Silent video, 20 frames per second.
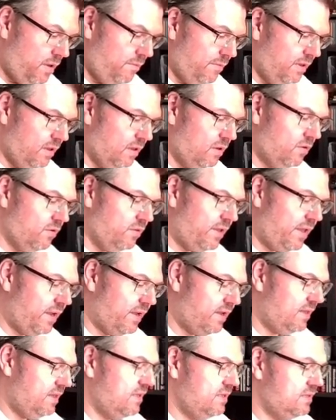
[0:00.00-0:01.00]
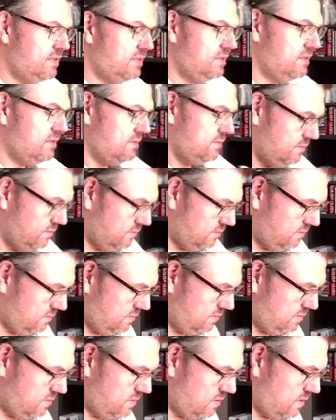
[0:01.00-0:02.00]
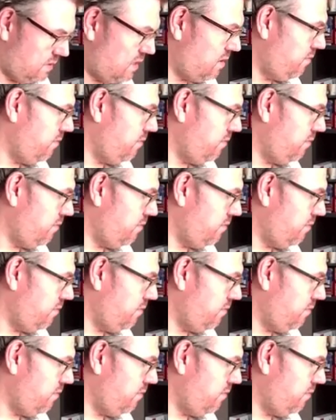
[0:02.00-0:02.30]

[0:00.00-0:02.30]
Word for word: will connect this Oh,